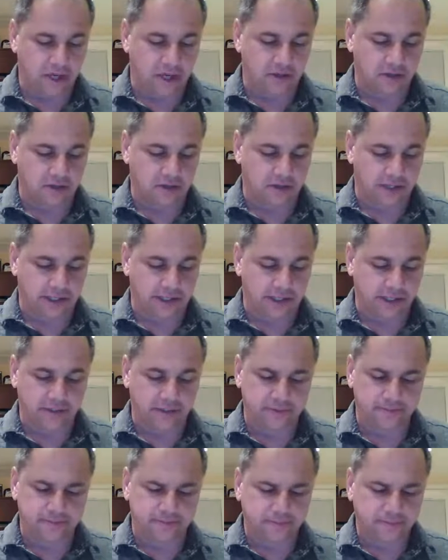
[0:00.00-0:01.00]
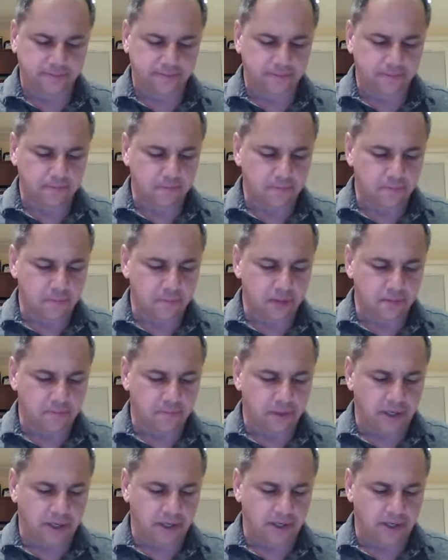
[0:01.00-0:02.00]
I'm still calculating it,
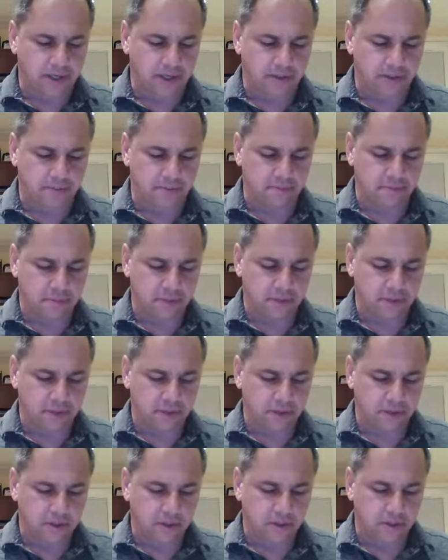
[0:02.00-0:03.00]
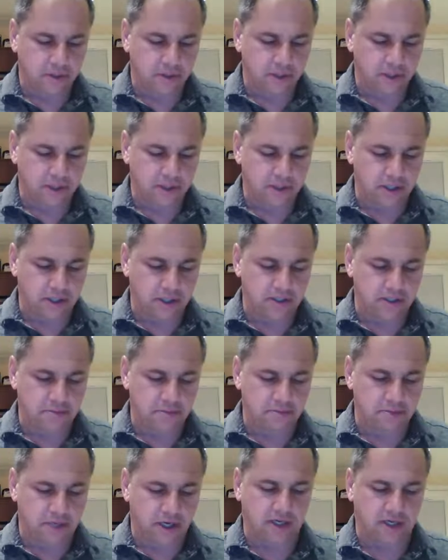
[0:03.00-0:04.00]
but
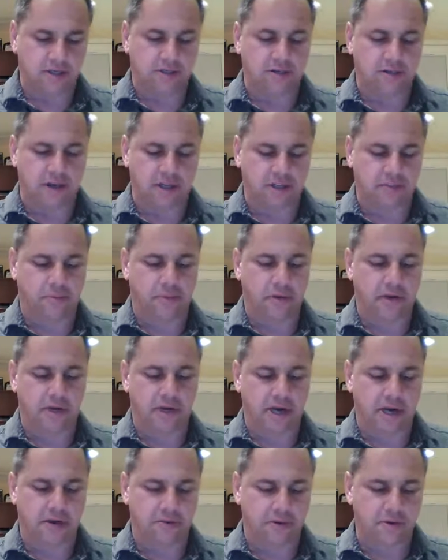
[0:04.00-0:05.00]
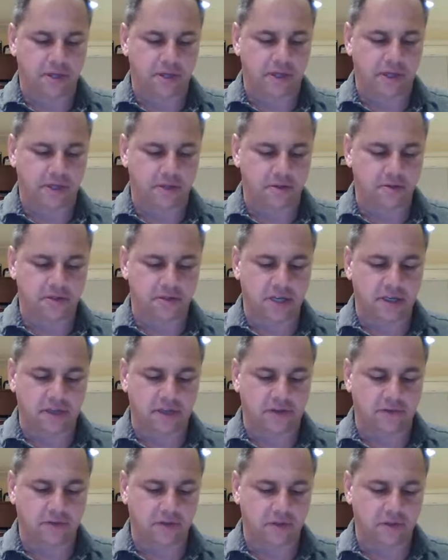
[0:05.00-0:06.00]
it seems like they're at the point now where they need to
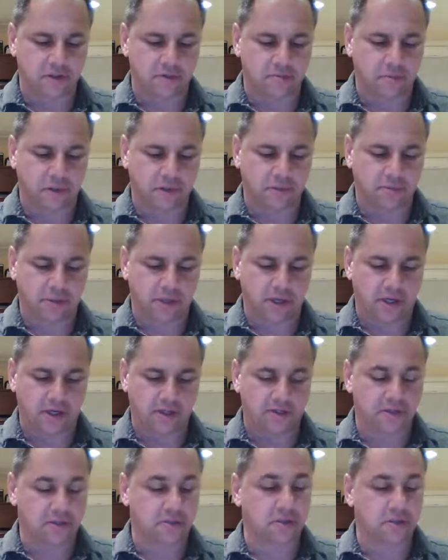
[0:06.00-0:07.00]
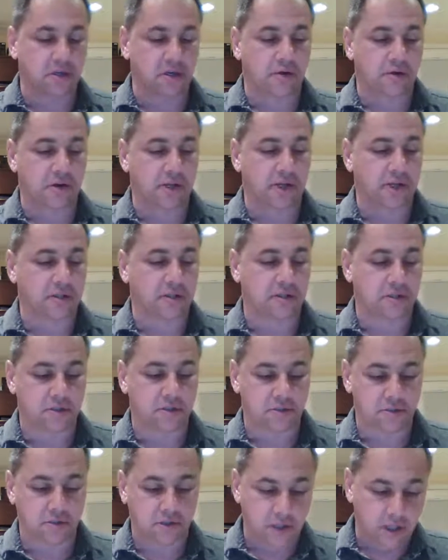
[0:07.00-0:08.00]
use that lever and just multiply. And since they're going
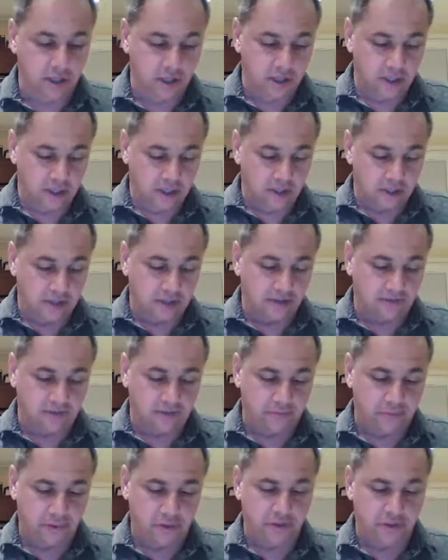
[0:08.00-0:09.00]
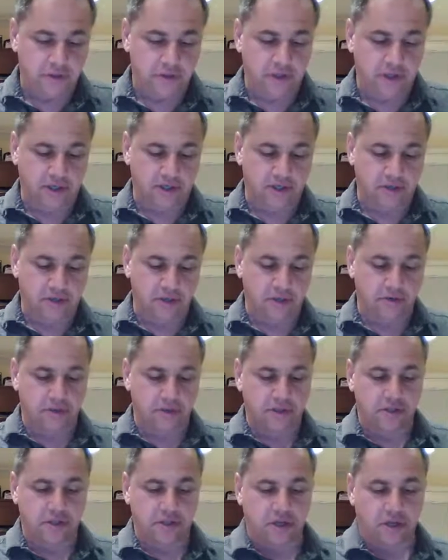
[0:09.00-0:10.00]
into, they've pulled the trigger to go
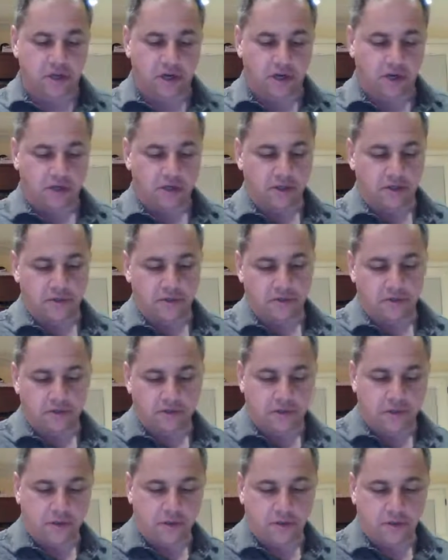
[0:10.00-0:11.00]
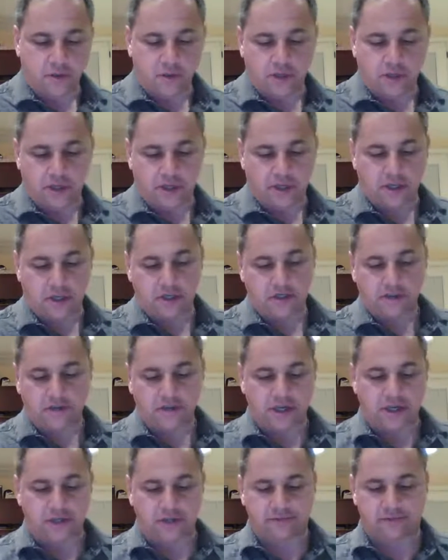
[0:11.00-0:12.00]
into Chicago, New York, and
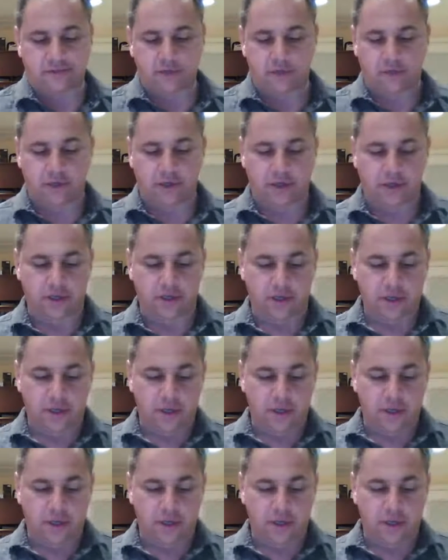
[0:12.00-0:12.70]
South Florida.